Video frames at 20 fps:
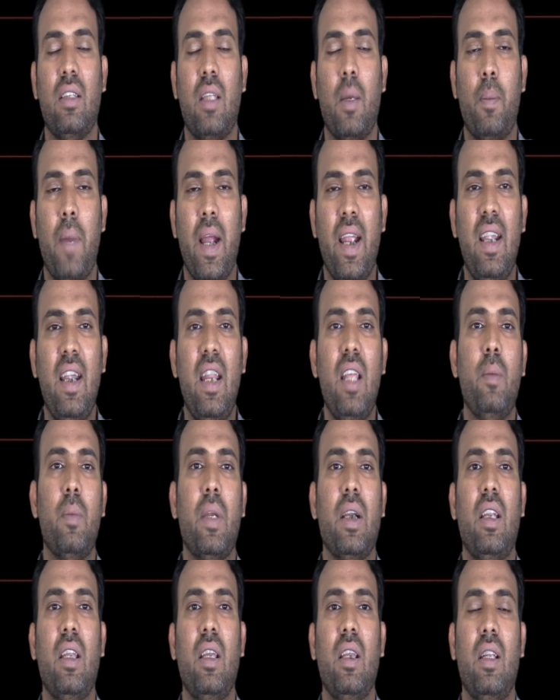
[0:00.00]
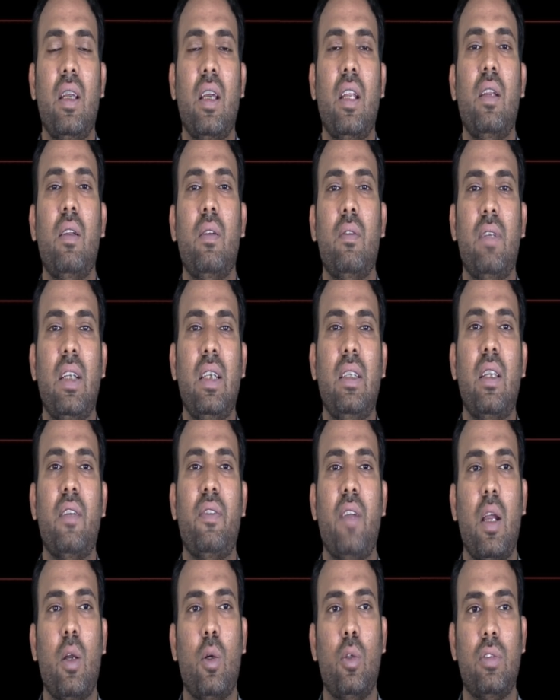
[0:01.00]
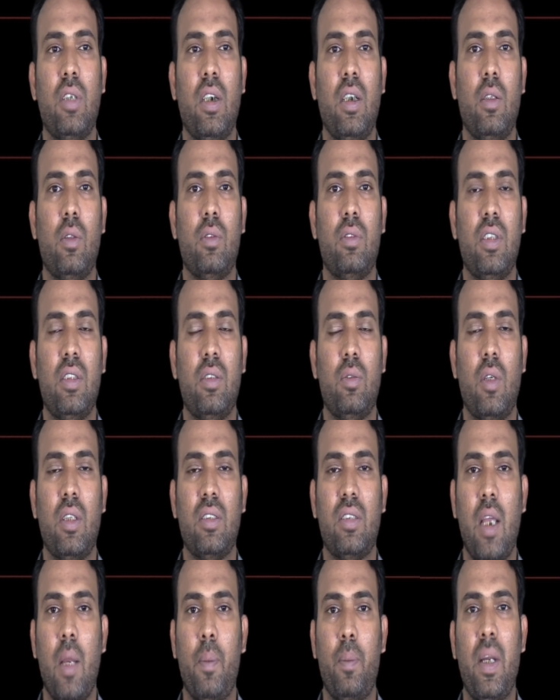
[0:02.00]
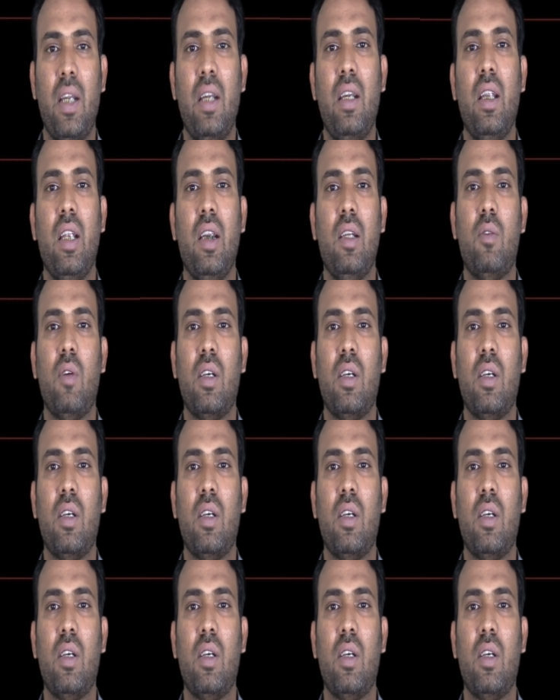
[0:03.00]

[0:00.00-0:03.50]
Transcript: the binding material when the phagocytosis was happened.